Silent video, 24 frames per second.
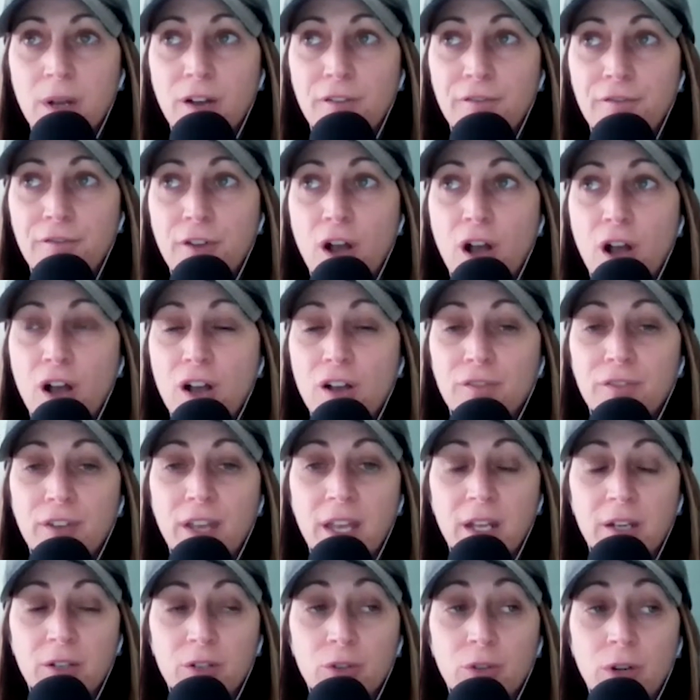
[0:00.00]
evolve
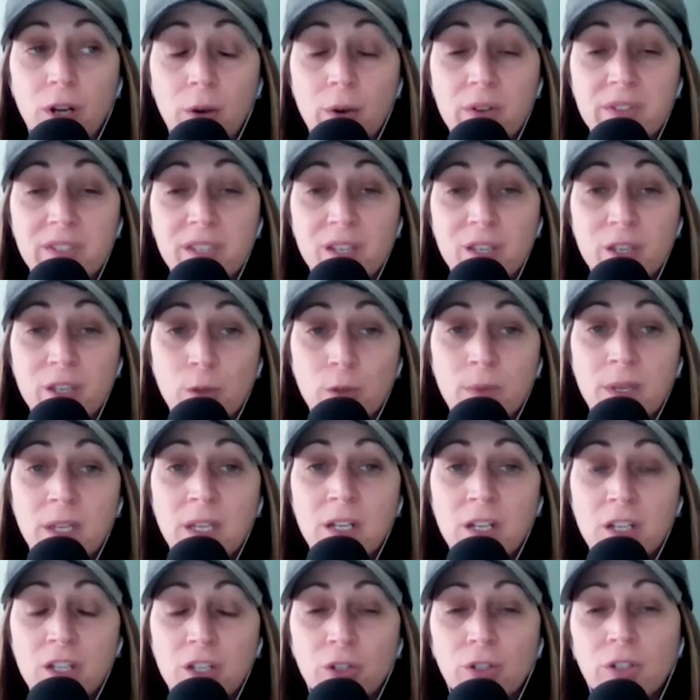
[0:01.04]
and grow as a
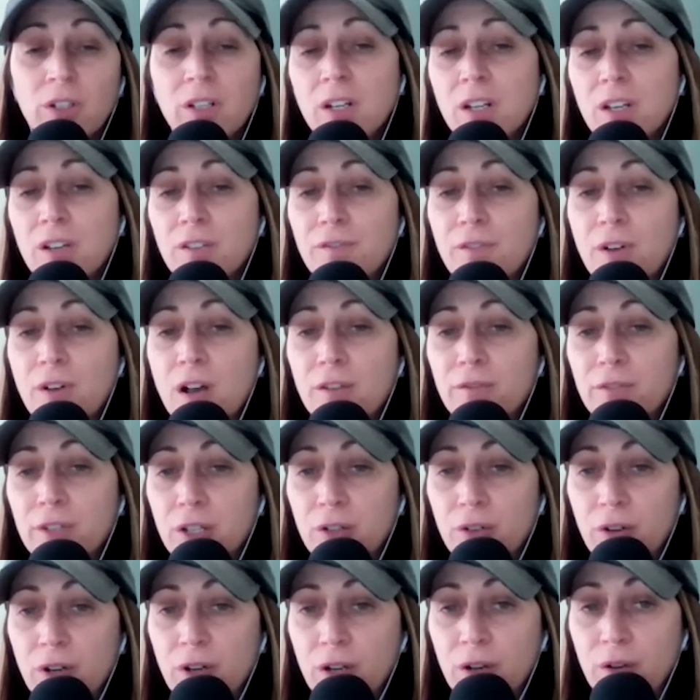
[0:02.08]
human, you're going to evolve
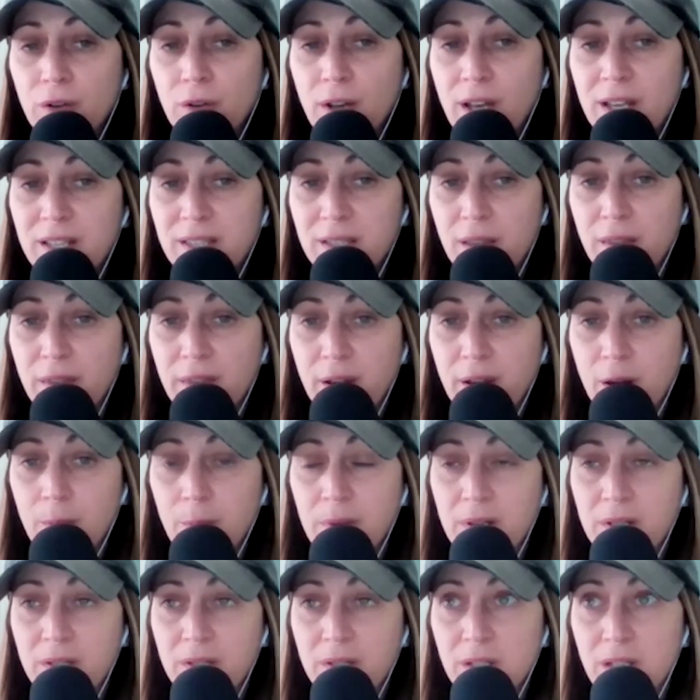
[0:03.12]
and grow as a
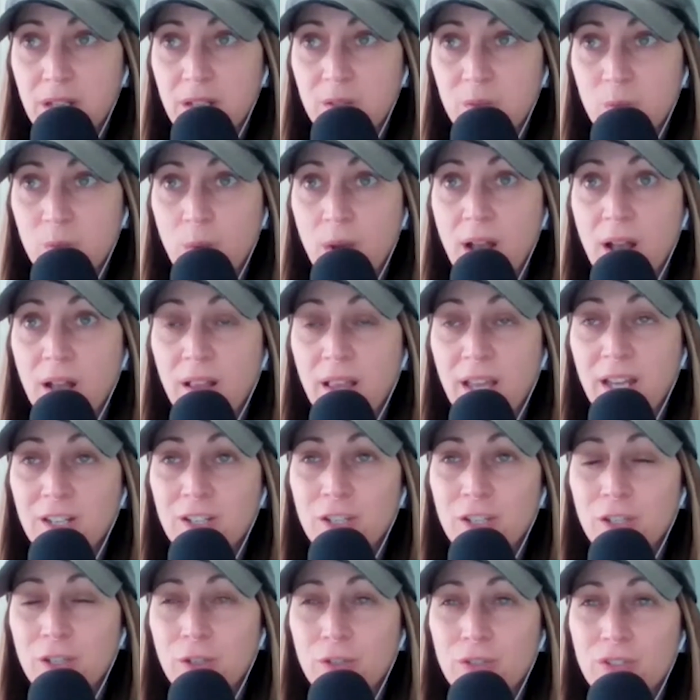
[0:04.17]
therapist as well. And
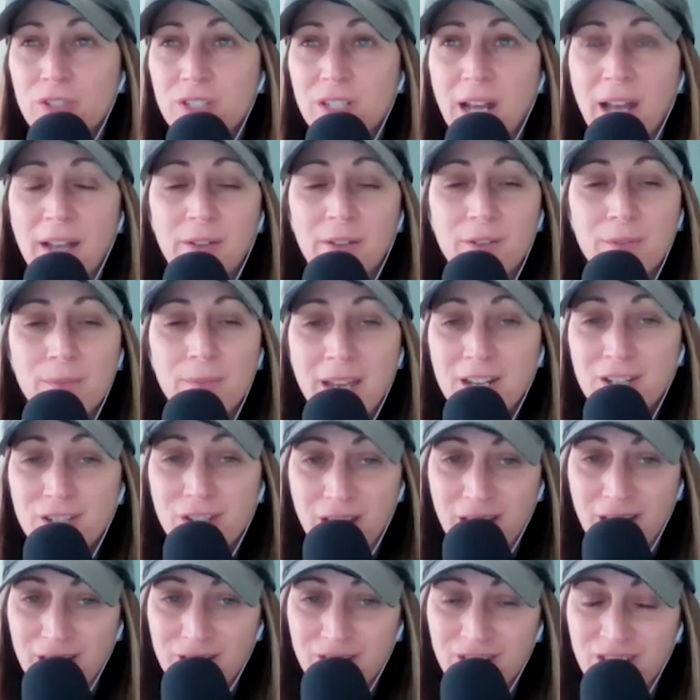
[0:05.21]
your style might
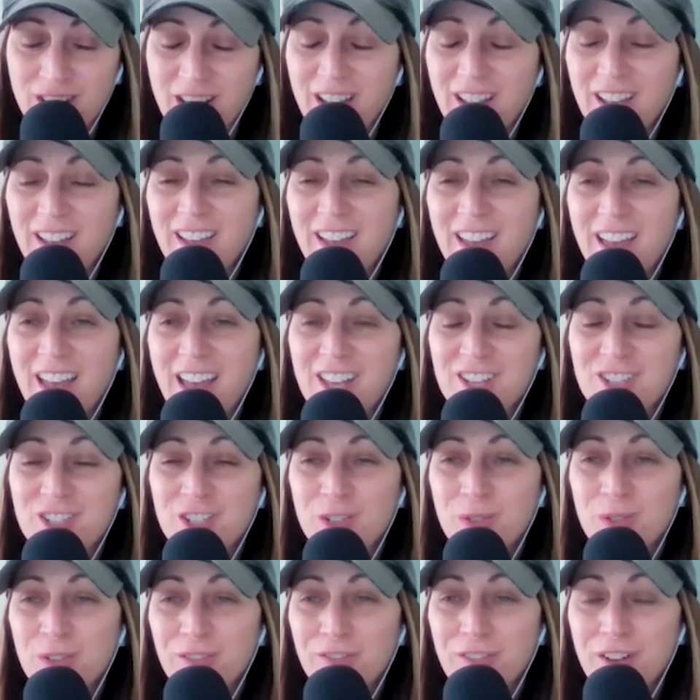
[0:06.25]
change as
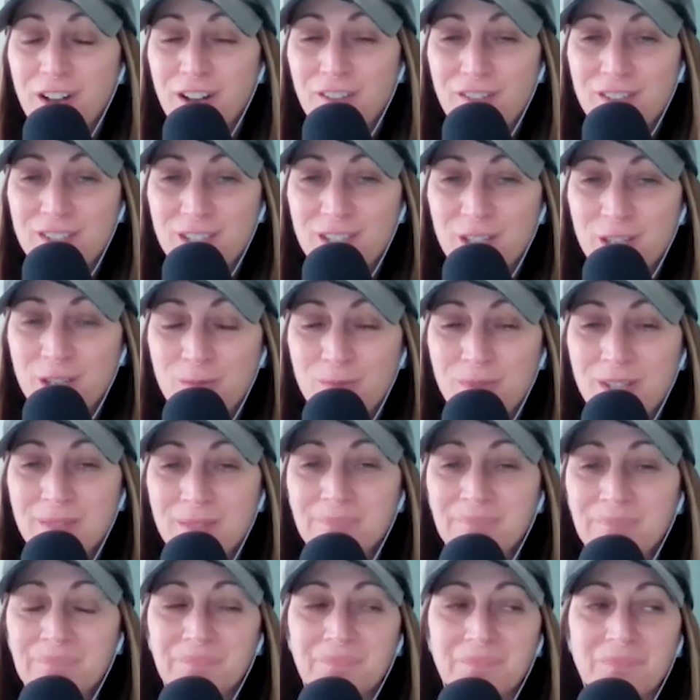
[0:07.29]
you evolve as a
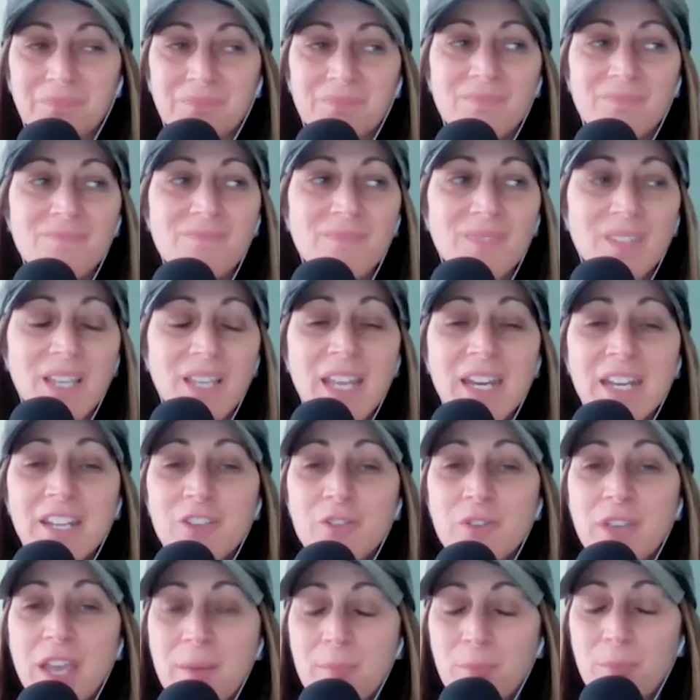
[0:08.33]
human and
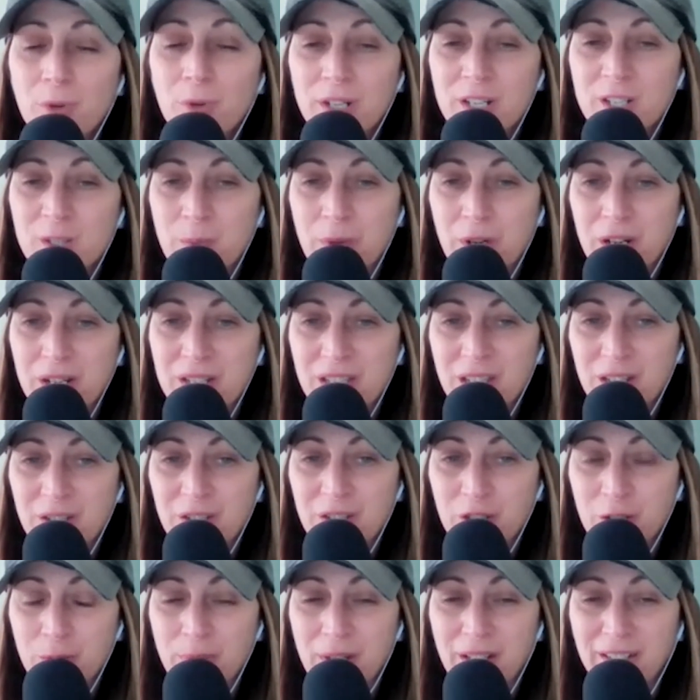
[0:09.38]
you get more experience
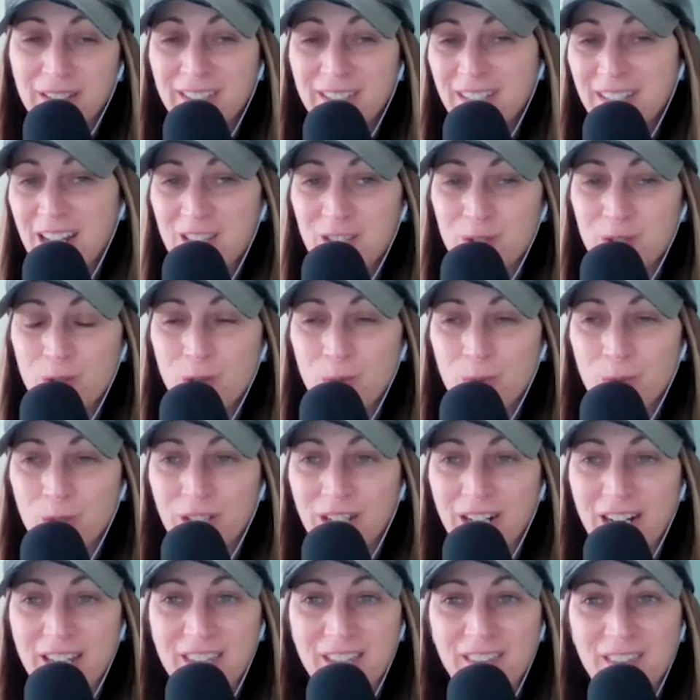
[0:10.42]
under your belt. And that's normal.
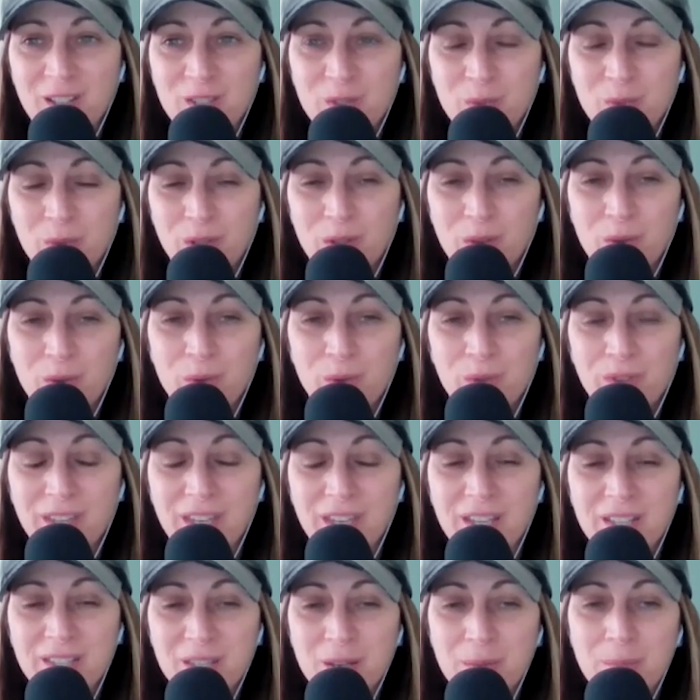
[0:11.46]
And I think that's one of the cool
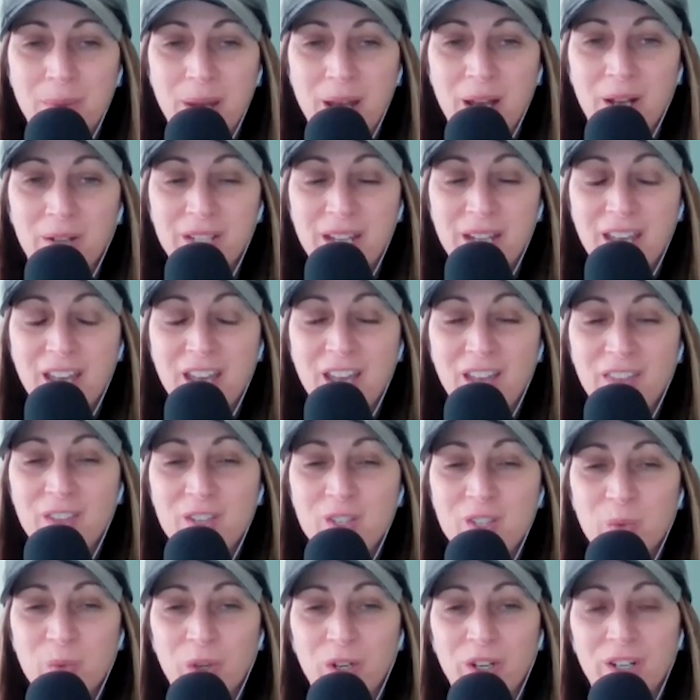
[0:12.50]
things about
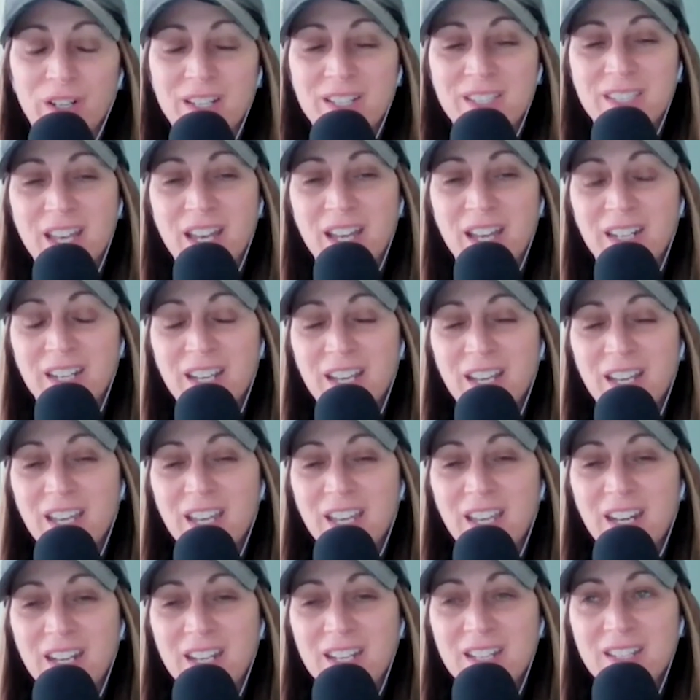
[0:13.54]
this work is that
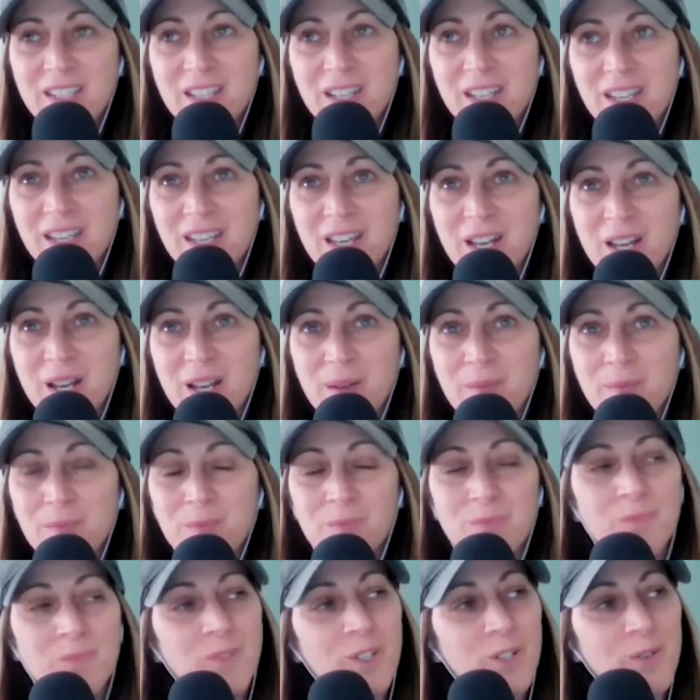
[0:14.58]
it is a,
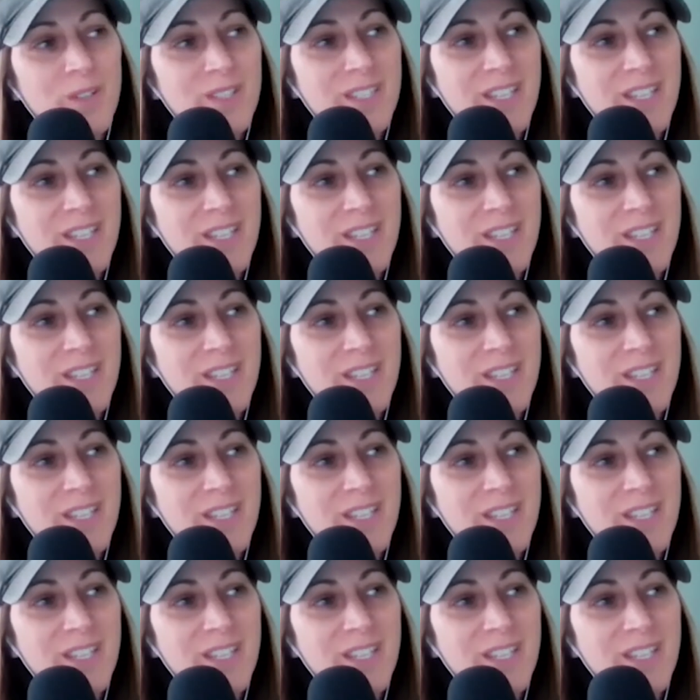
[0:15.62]
what do